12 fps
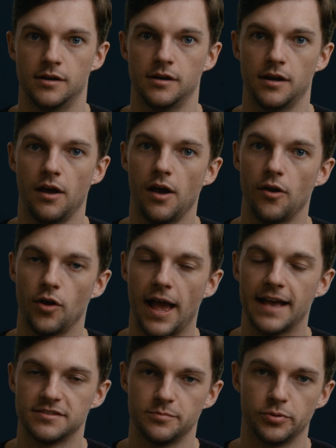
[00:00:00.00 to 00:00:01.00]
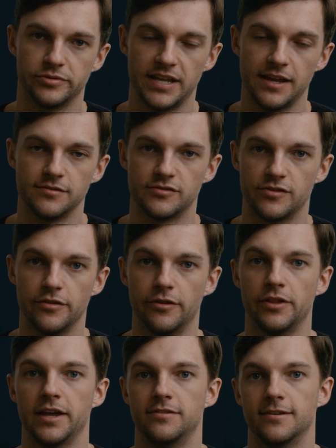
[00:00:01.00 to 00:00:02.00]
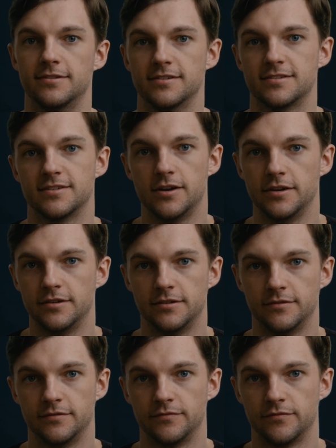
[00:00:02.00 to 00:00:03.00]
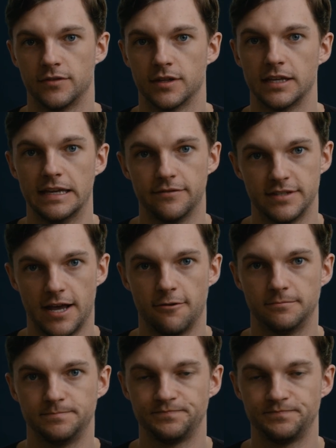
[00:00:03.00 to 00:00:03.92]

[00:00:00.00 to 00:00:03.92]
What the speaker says: as it pertains to the light that the sun gives out.